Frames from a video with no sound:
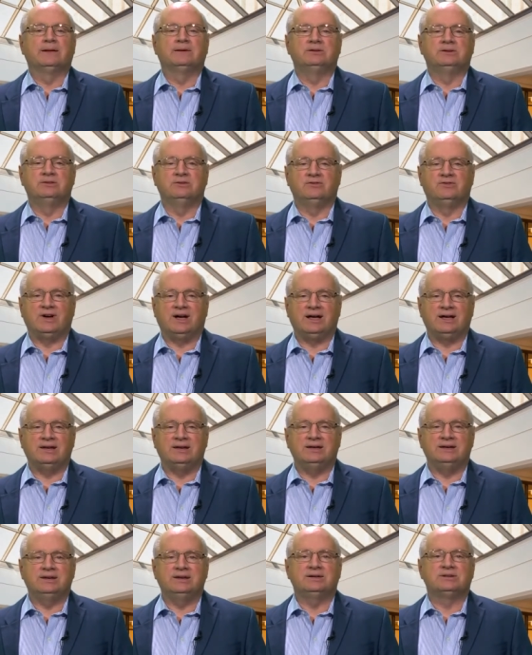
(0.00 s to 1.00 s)

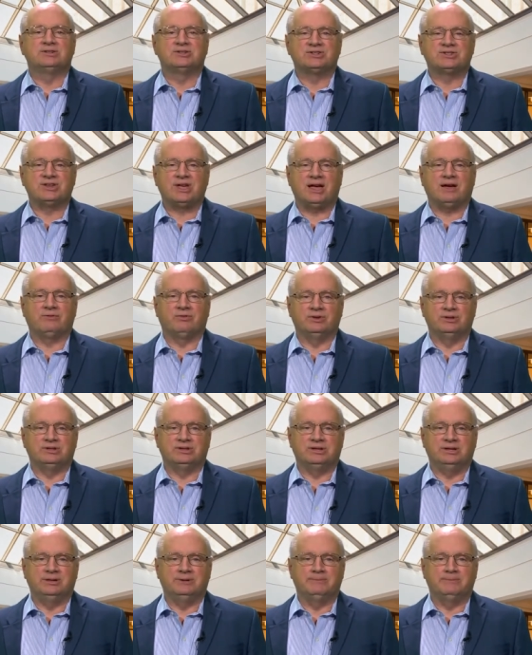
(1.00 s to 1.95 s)
divine sovereignty.